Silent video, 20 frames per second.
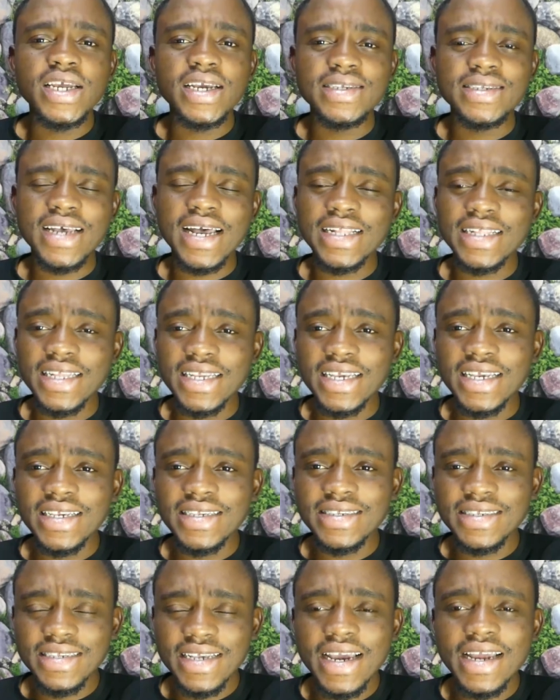exactly he
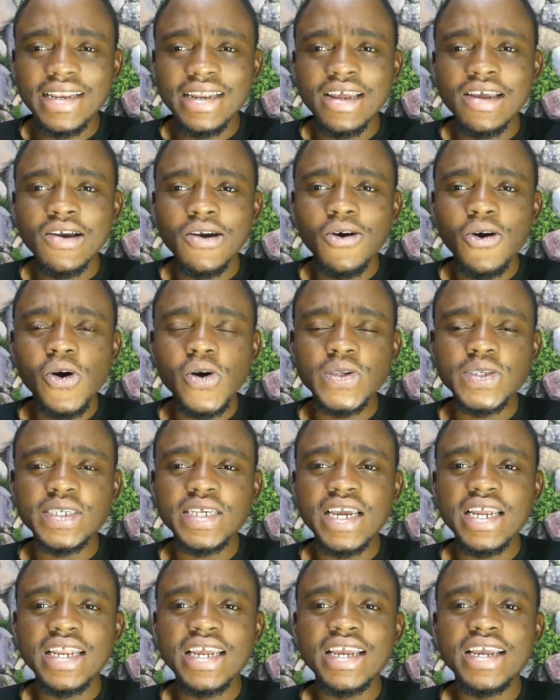said
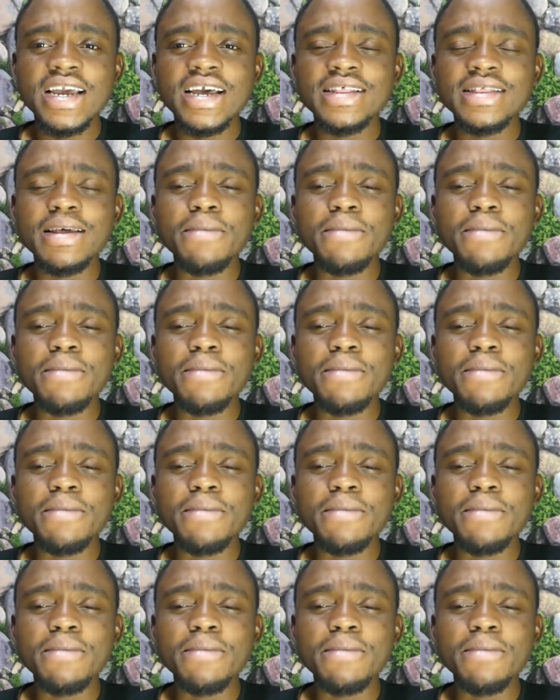concerning